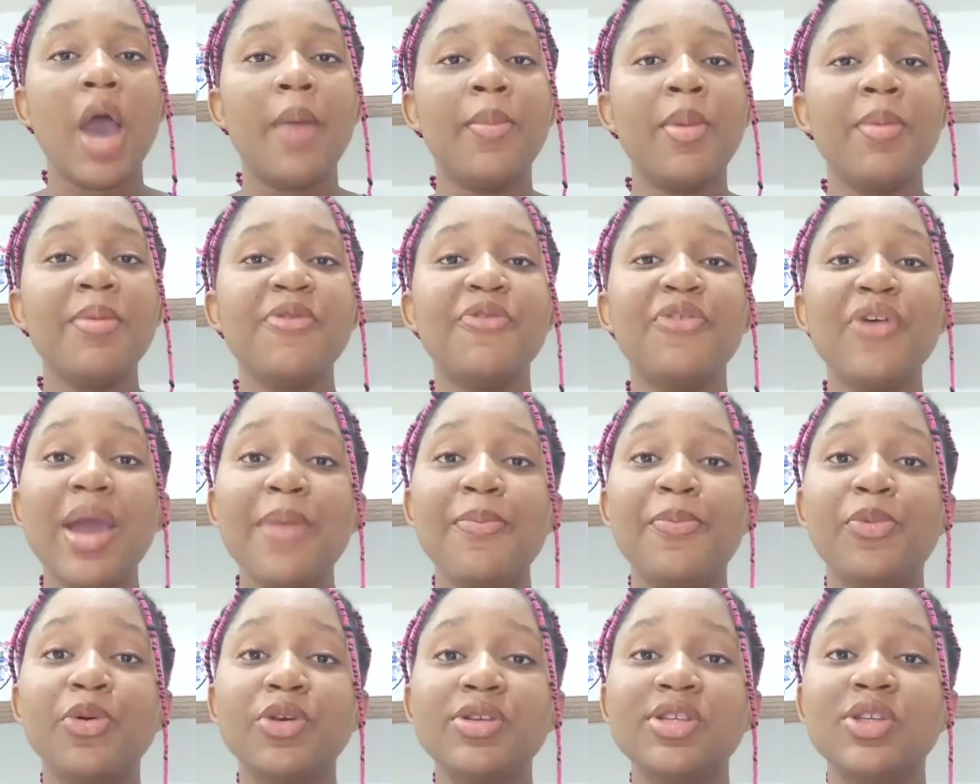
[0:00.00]
But before I
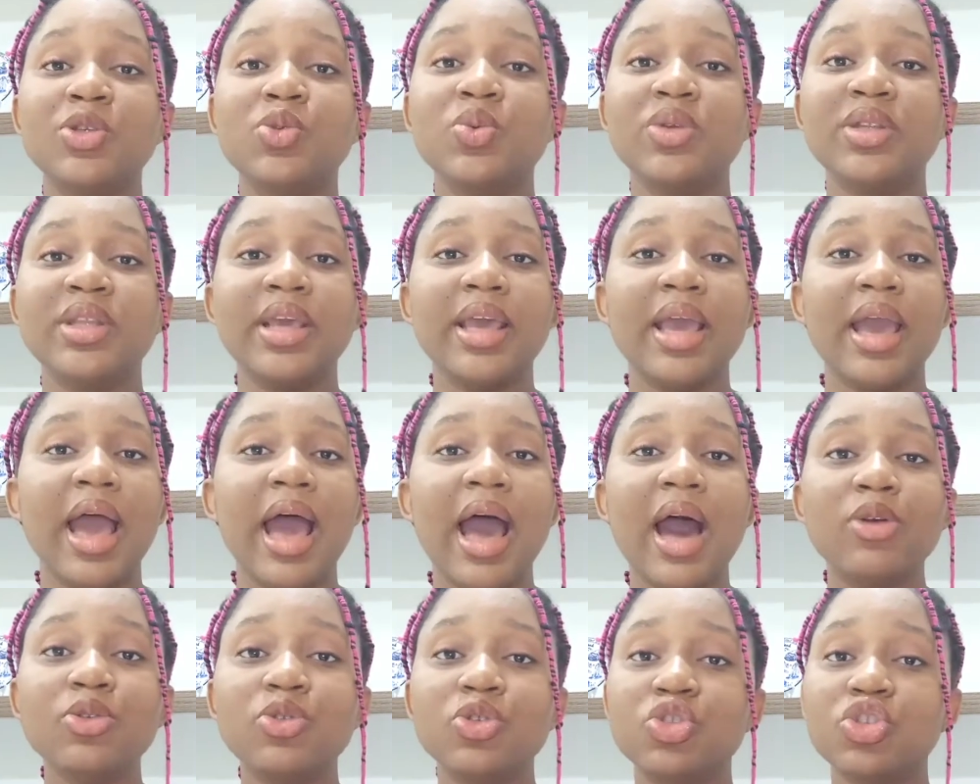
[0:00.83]
proceed with the
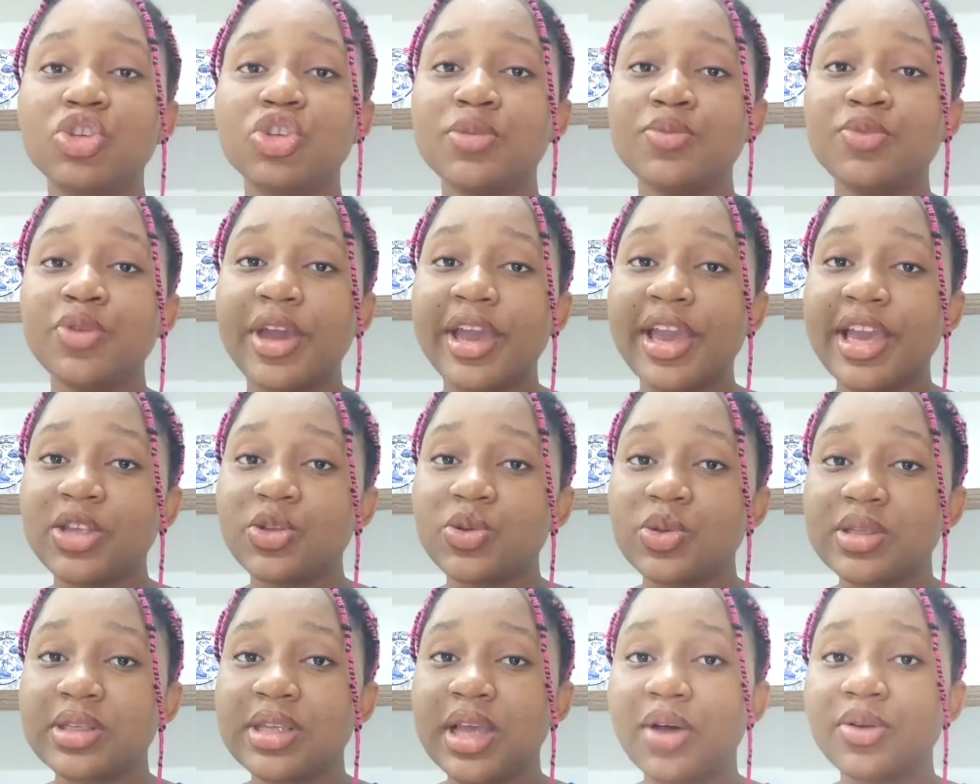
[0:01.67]
how to trim your
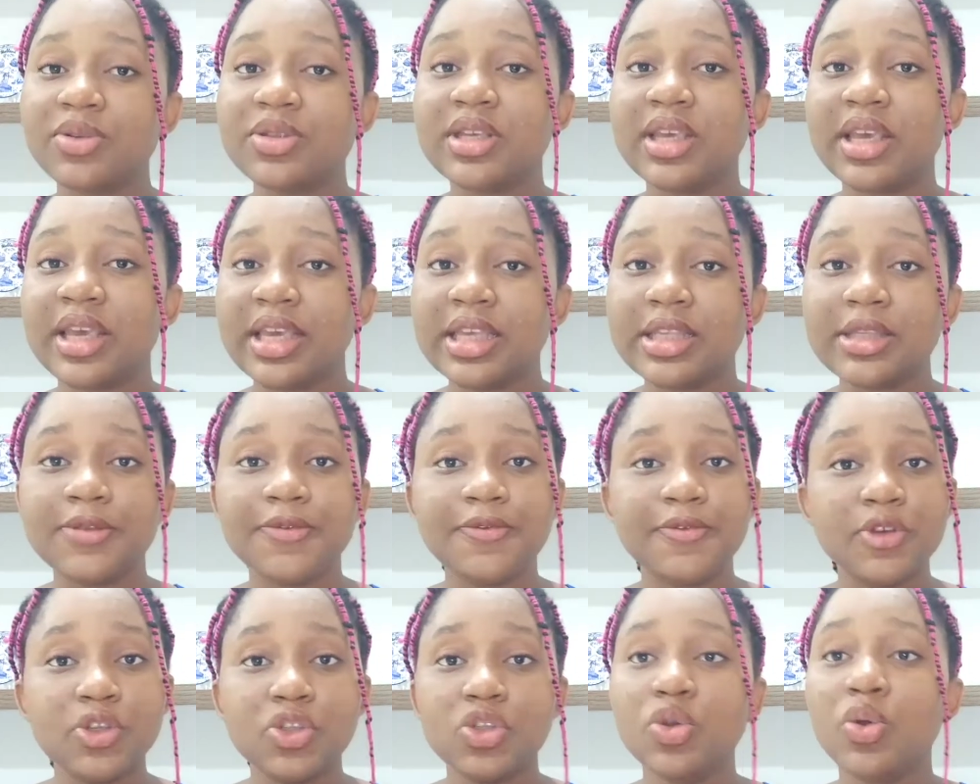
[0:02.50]
ends without heat
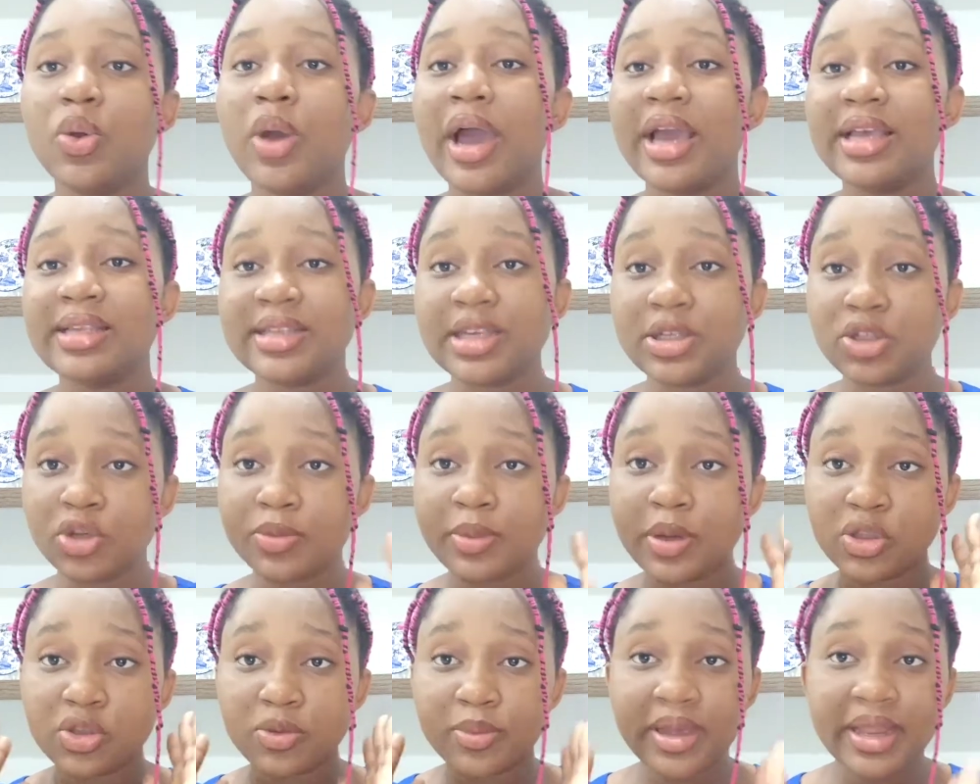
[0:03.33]
video, I decided to
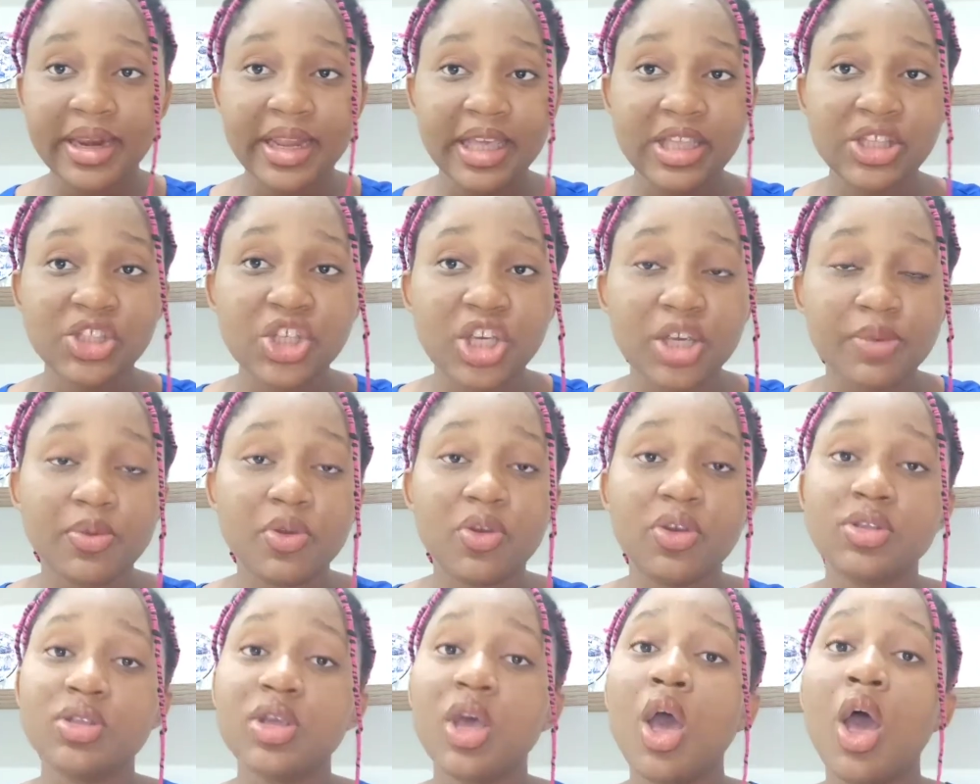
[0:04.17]
go and do my length check,
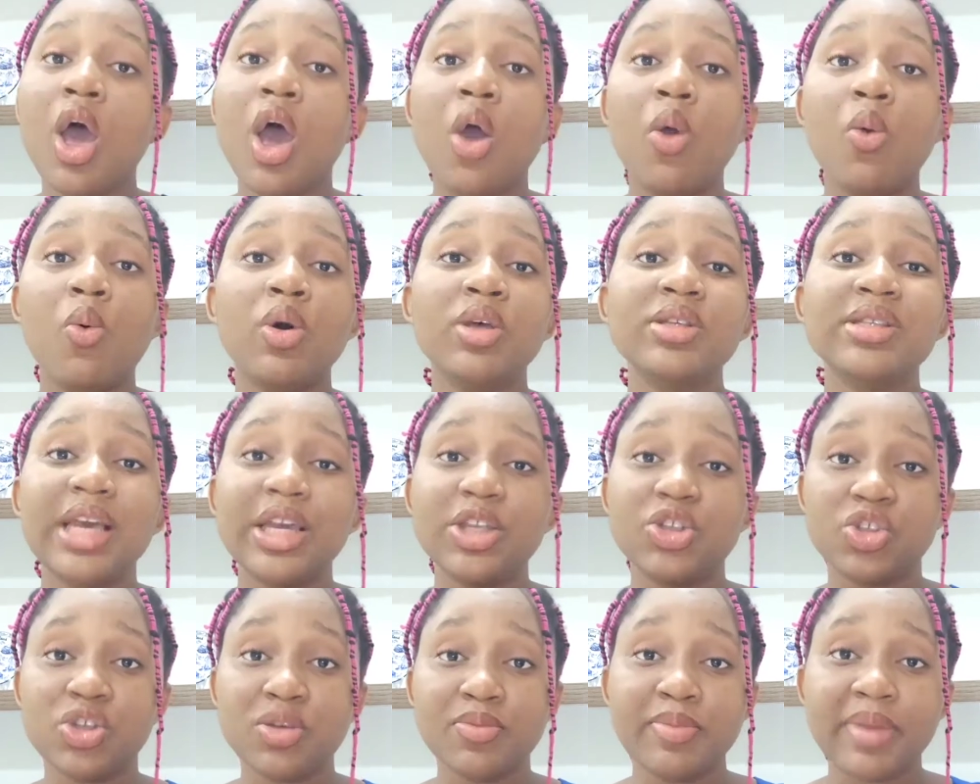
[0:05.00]
because once
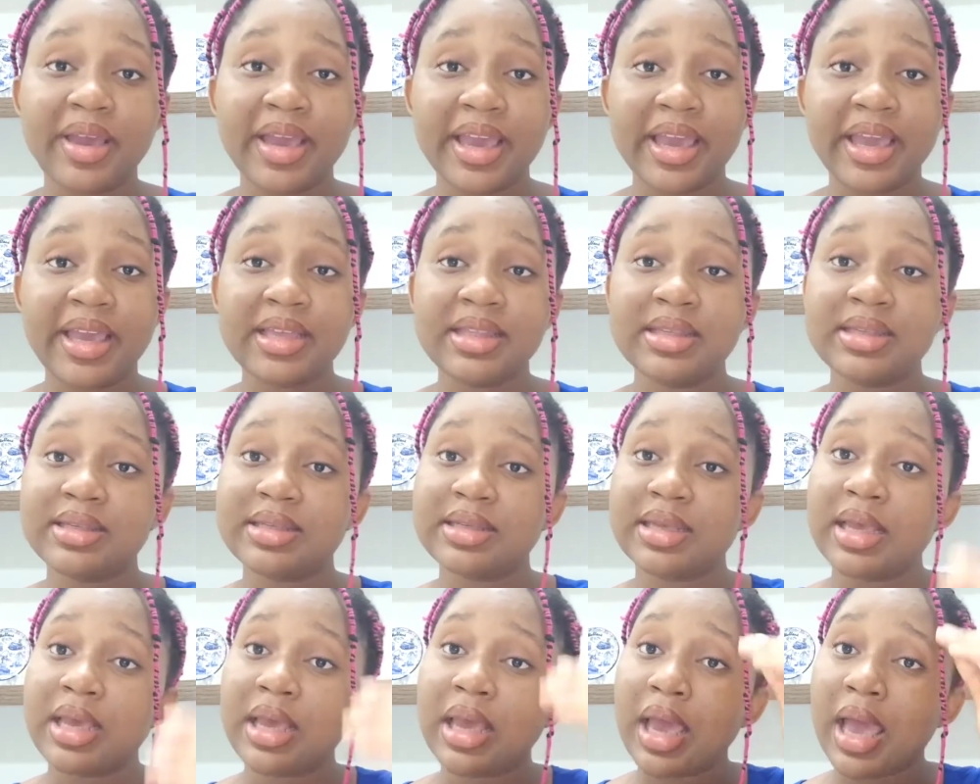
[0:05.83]
I trim my
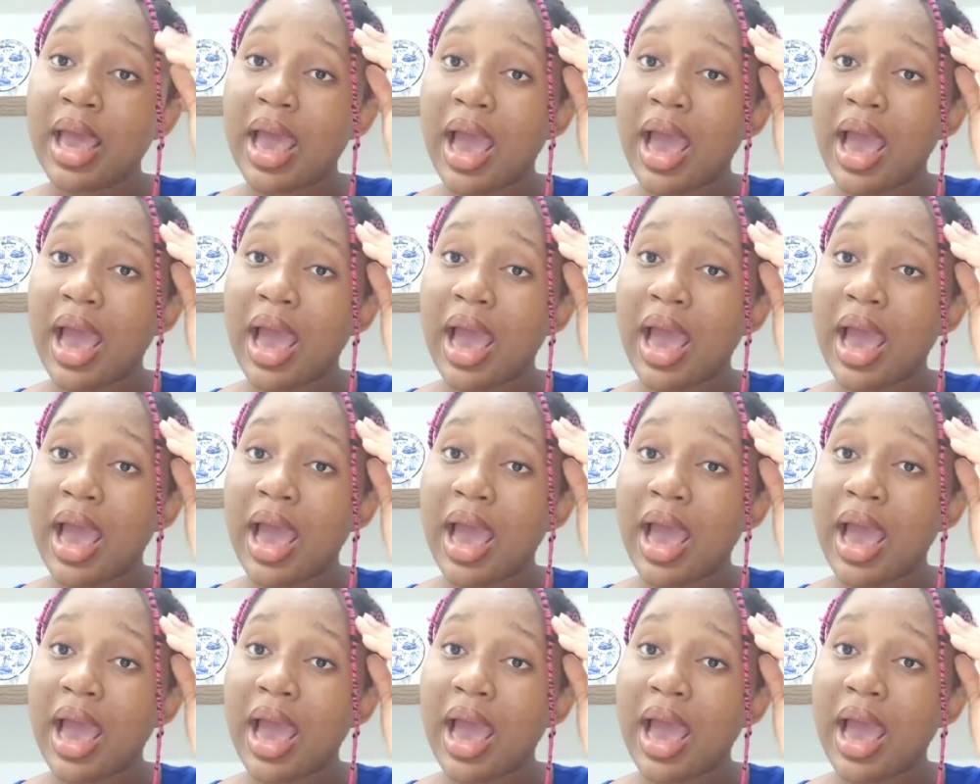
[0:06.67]
ends,